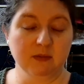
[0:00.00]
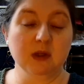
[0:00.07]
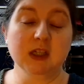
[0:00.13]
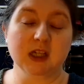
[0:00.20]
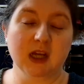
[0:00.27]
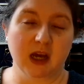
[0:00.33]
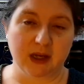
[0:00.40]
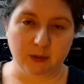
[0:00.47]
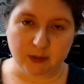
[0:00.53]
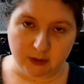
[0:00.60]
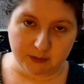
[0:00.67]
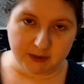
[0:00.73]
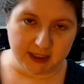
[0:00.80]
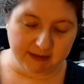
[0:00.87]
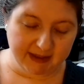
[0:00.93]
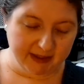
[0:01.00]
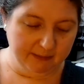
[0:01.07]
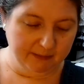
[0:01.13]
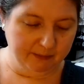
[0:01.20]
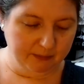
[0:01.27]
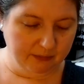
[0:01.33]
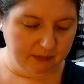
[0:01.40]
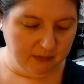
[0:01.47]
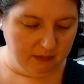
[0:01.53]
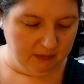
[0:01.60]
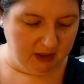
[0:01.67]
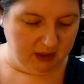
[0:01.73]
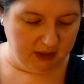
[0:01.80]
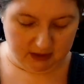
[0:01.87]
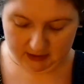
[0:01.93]
which I will be doing
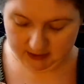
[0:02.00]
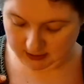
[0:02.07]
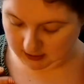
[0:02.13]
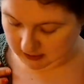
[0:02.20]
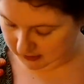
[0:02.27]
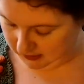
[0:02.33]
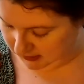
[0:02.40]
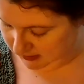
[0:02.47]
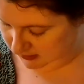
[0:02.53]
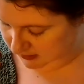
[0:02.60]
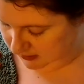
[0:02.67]
because I